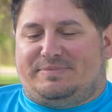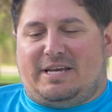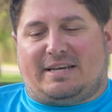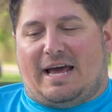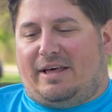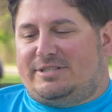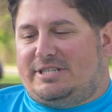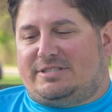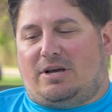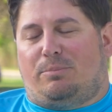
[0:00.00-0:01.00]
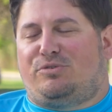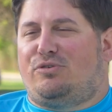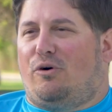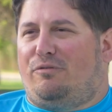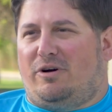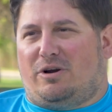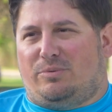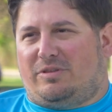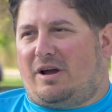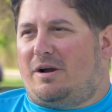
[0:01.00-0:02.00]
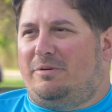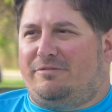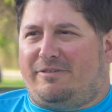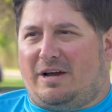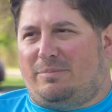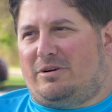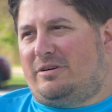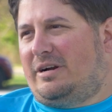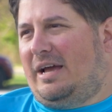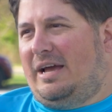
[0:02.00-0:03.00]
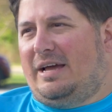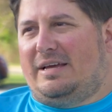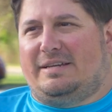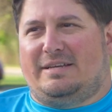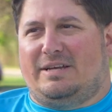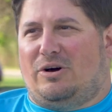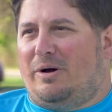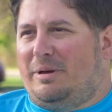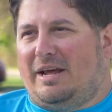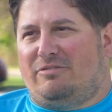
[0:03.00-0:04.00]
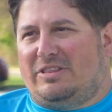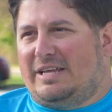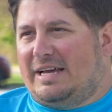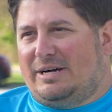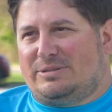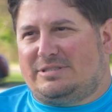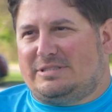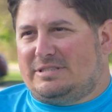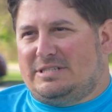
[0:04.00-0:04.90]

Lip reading: technology has come so far with carbon fiber and, everything else,